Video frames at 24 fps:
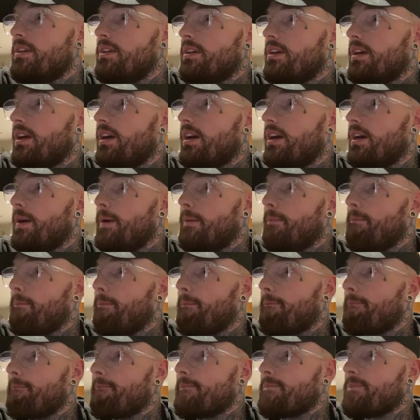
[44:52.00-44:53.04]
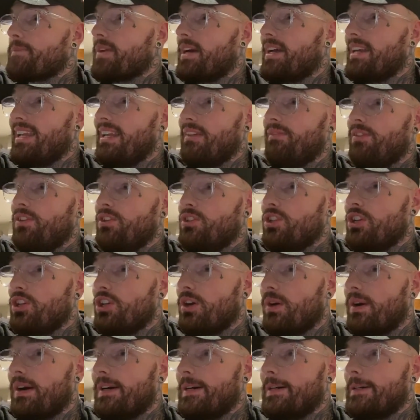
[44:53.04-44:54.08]
And if you do
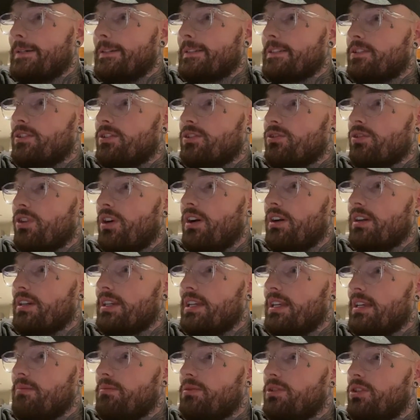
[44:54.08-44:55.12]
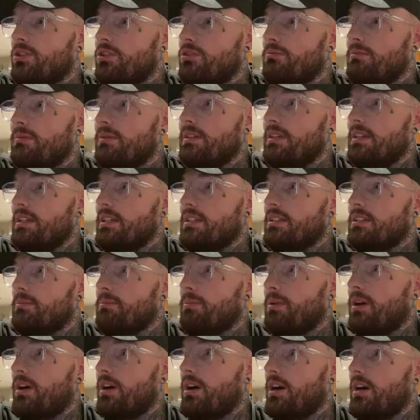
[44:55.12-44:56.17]
go out, just try and keep 2 meters
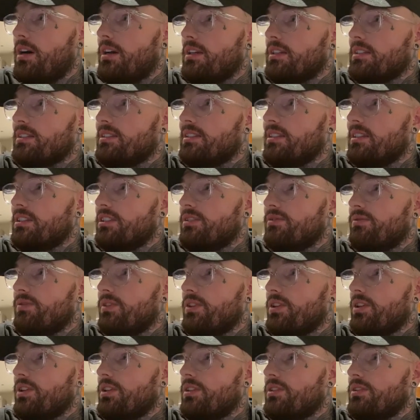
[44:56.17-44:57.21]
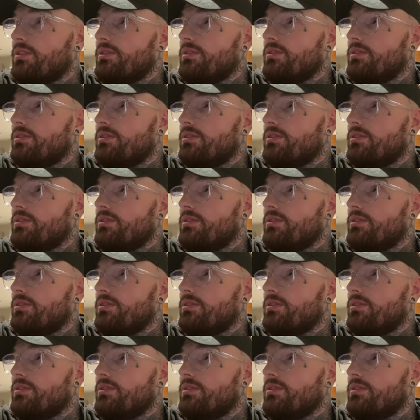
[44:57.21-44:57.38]
apart at 6 foot.